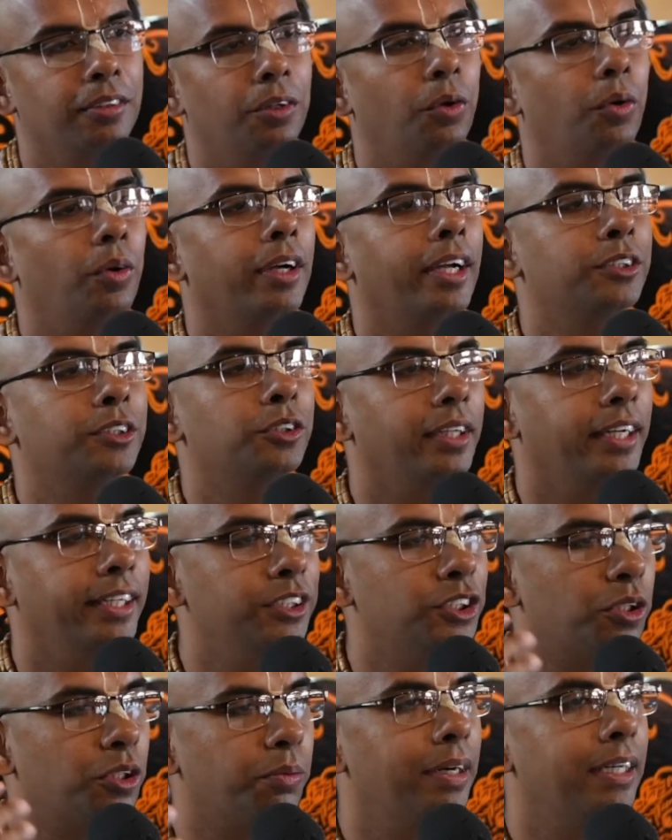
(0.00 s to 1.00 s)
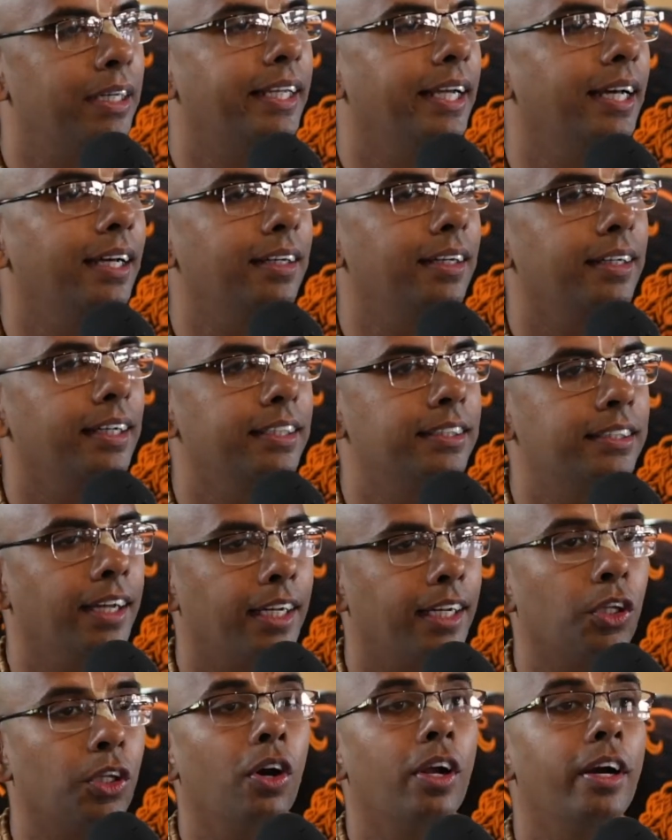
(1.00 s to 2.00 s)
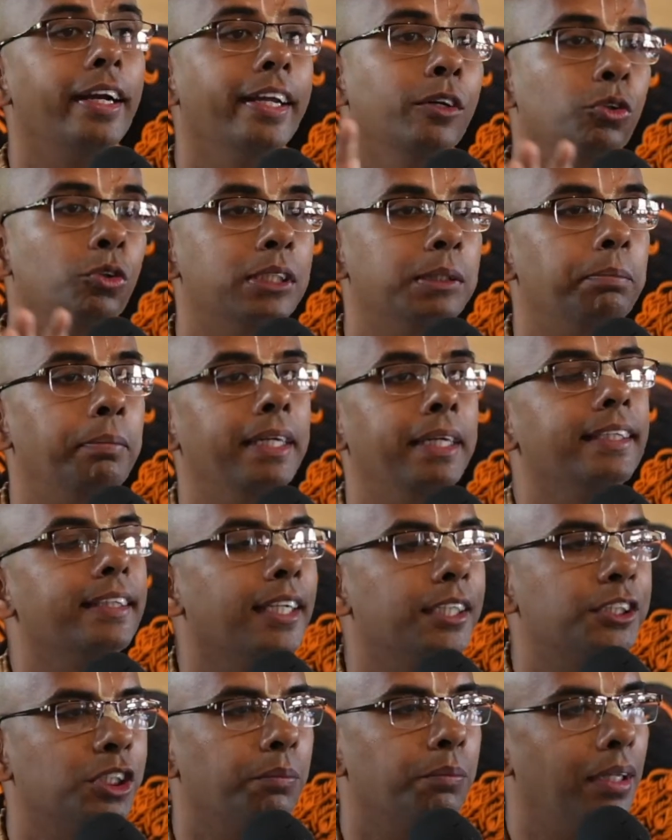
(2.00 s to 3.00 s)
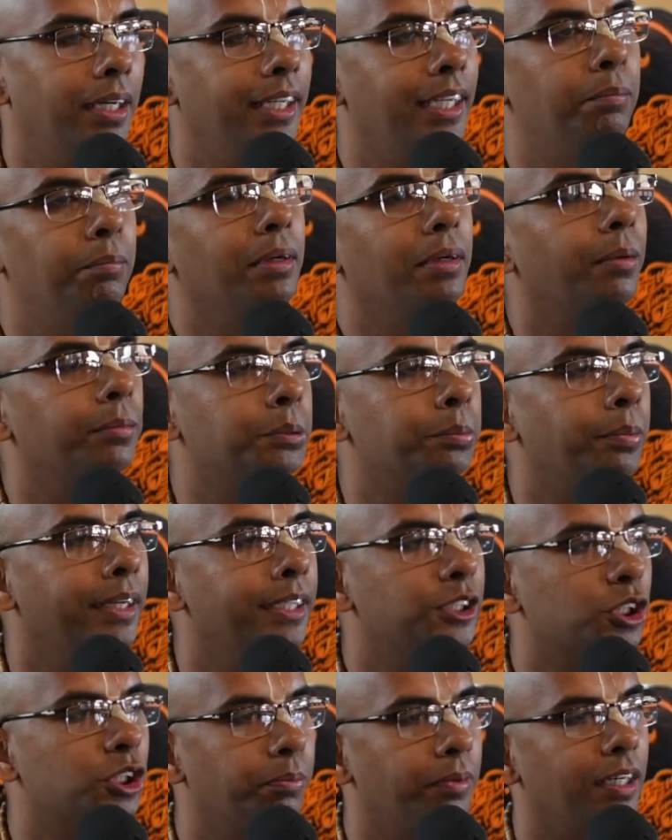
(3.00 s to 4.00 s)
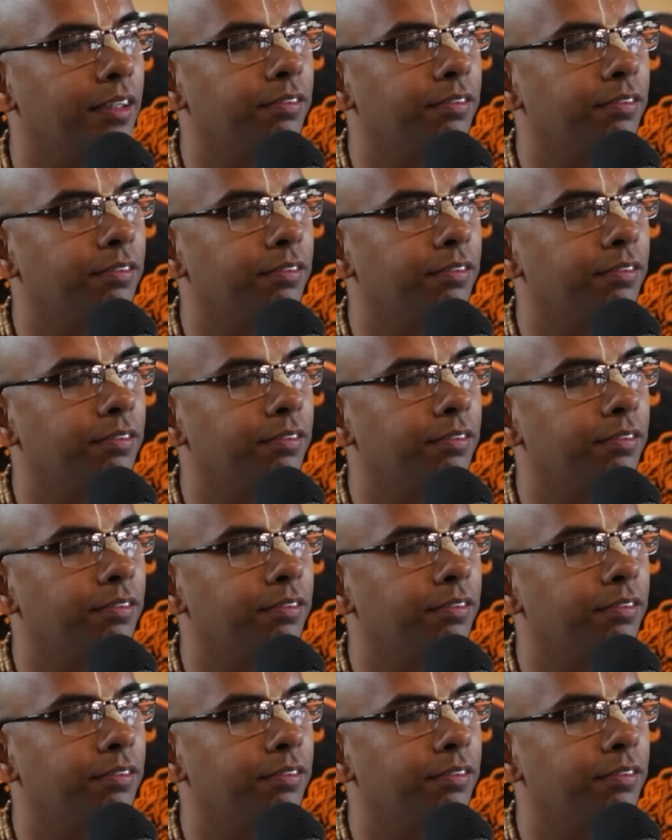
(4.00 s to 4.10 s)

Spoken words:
Okay, so the instrument there is the authority who is speaking that Shabda, he becomes my instrument for